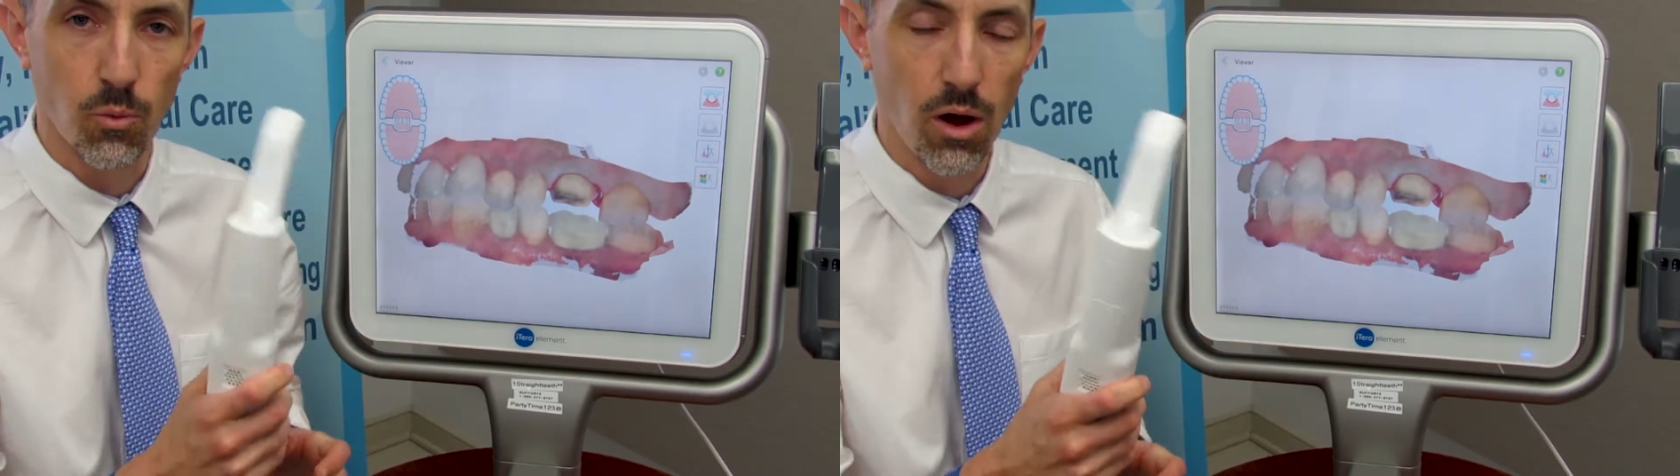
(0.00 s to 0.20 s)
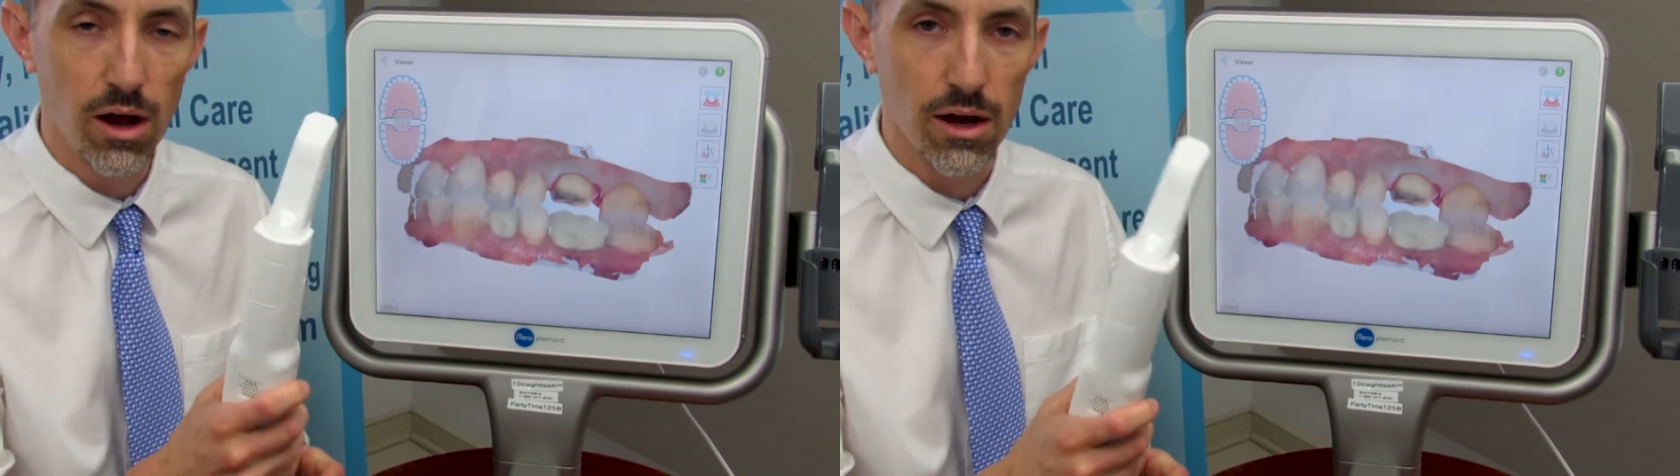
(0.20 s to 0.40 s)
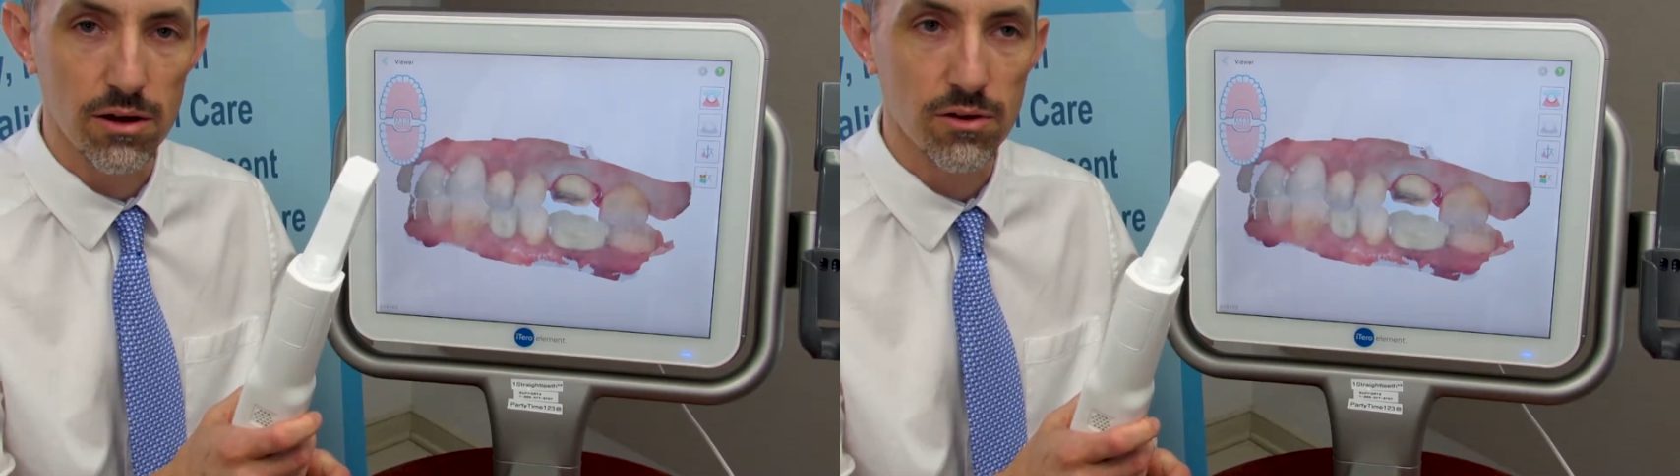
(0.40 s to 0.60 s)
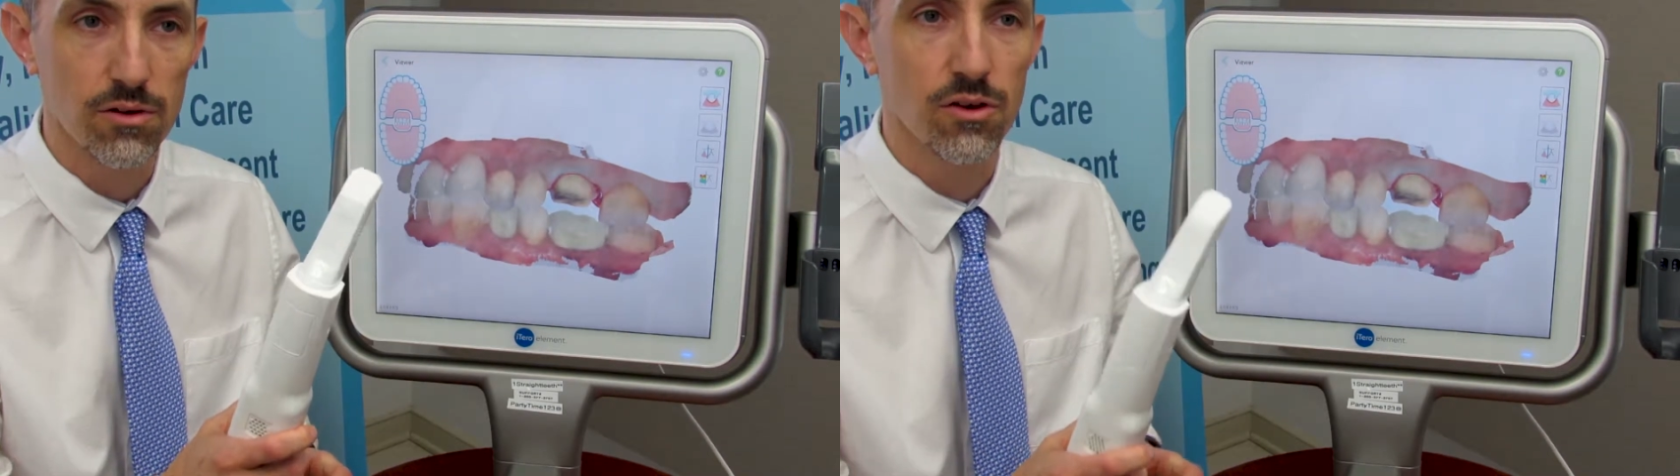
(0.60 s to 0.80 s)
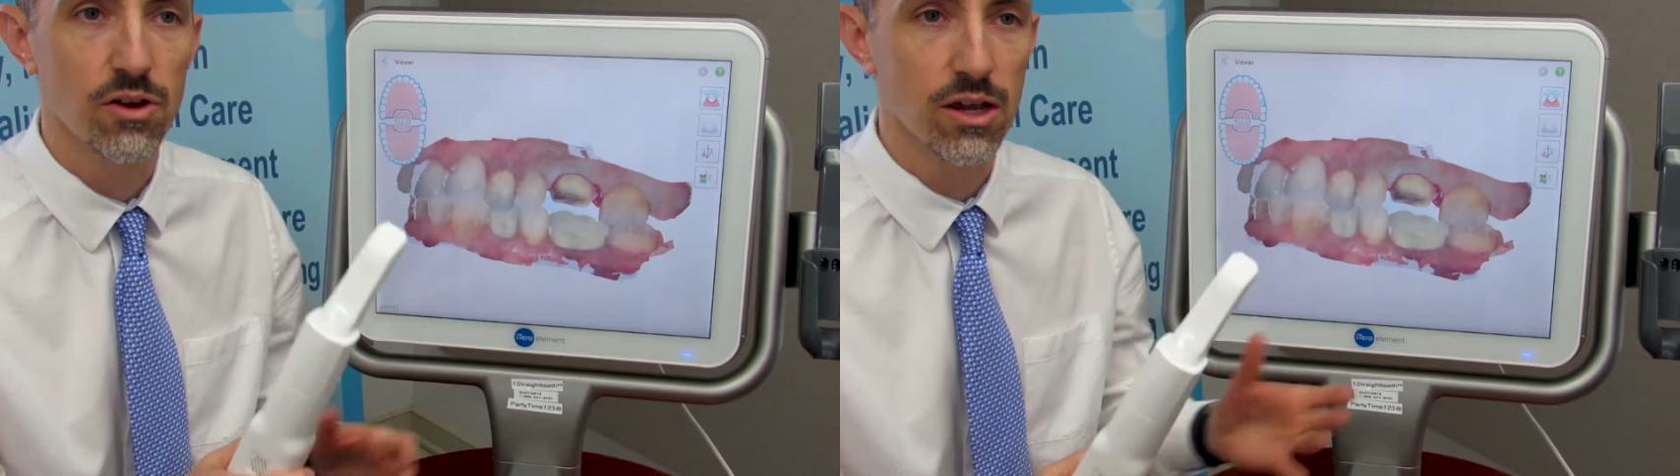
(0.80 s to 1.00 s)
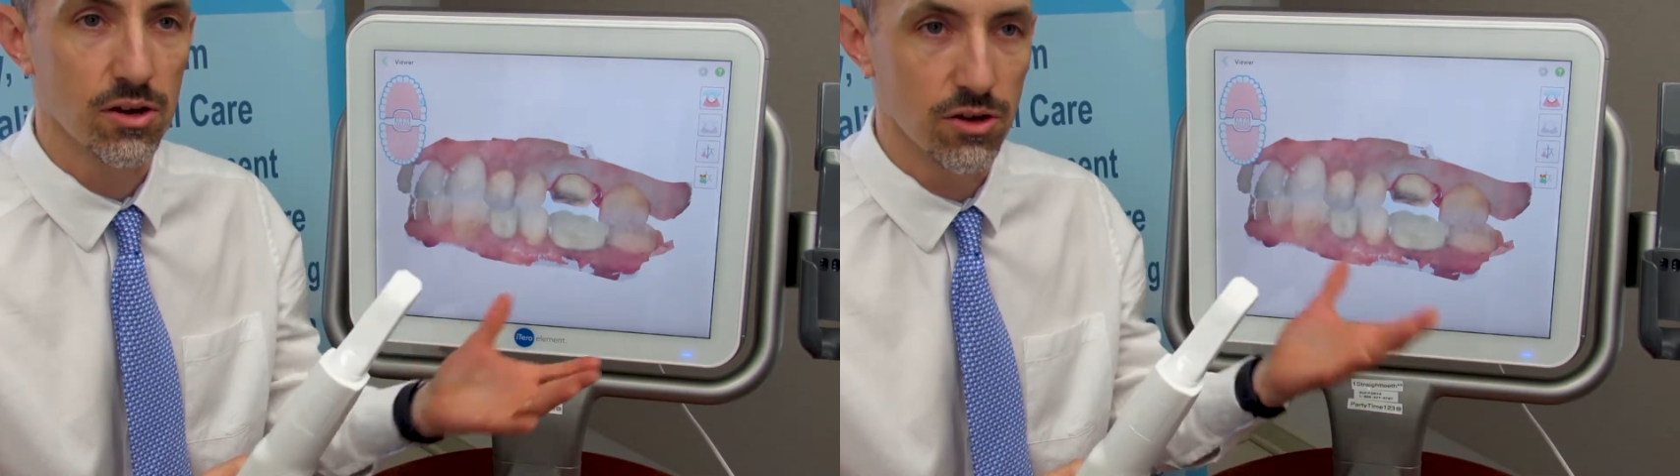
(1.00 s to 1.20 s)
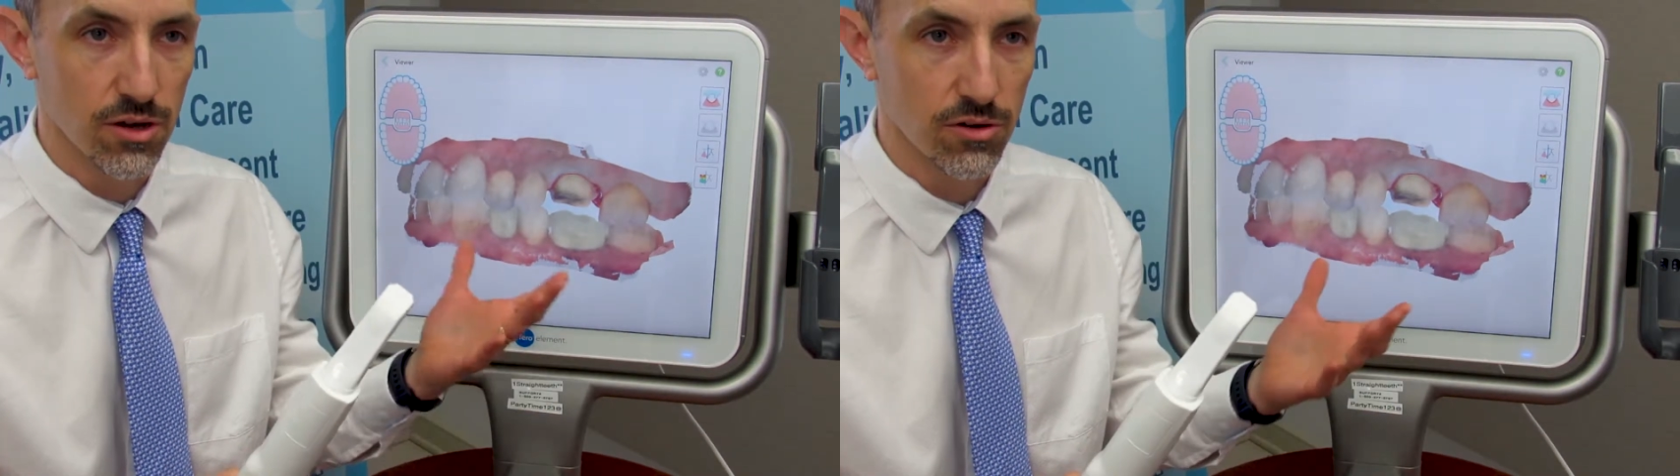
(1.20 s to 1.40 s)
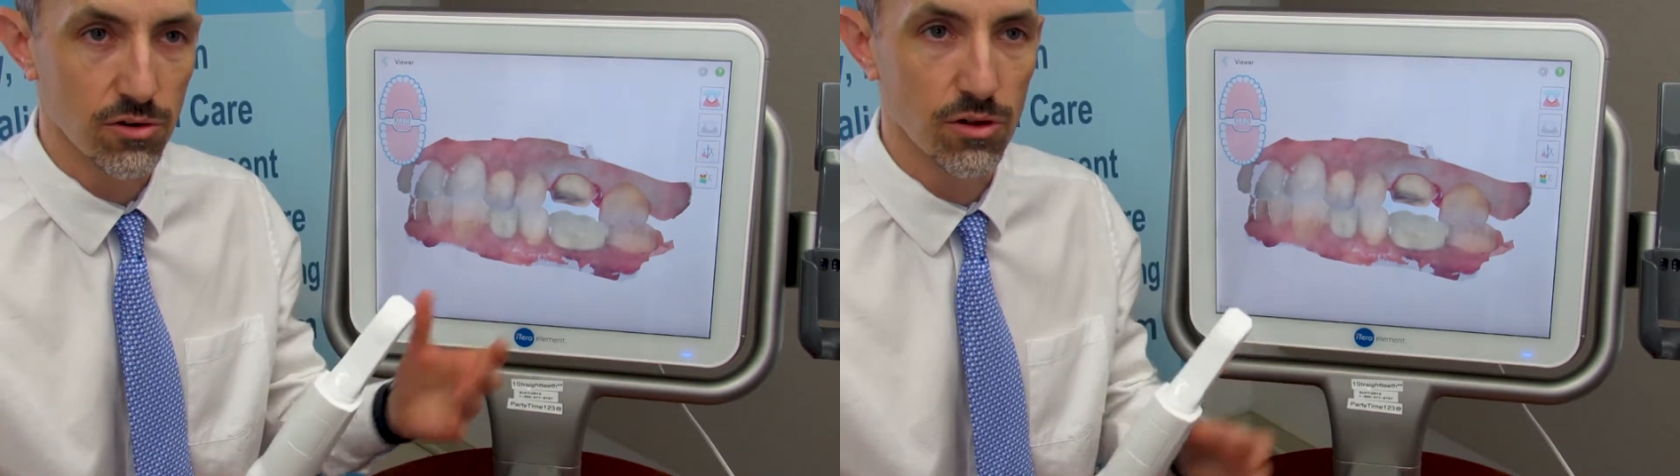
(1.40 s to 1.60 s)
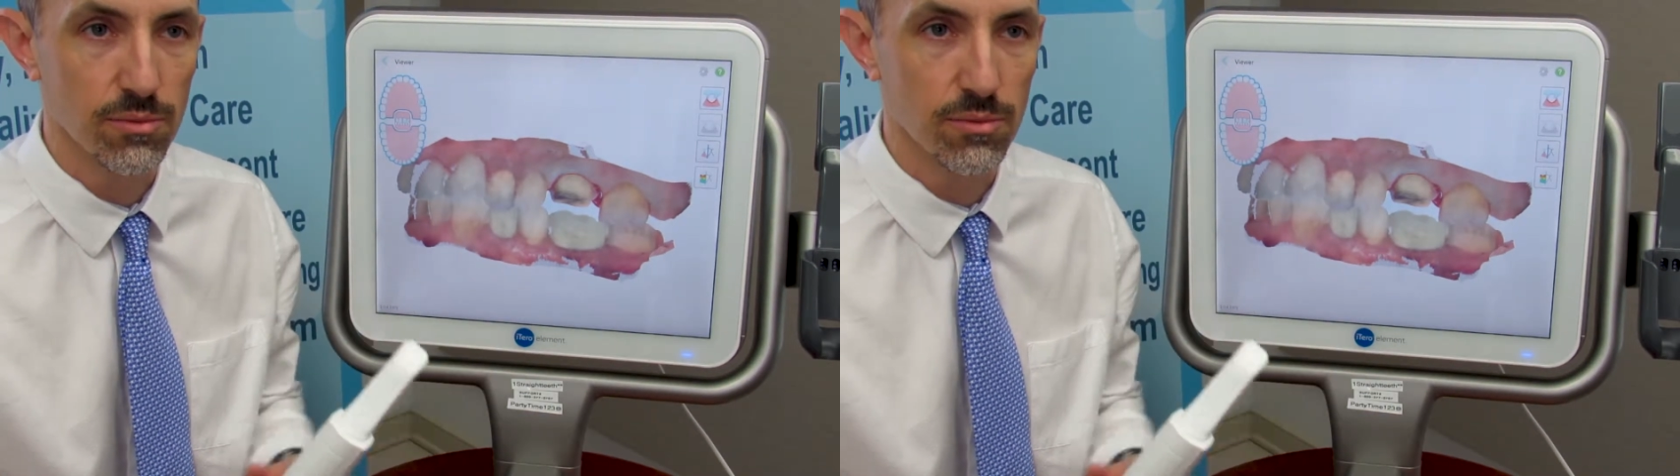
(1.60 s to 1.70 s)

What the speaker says: wand to take a digital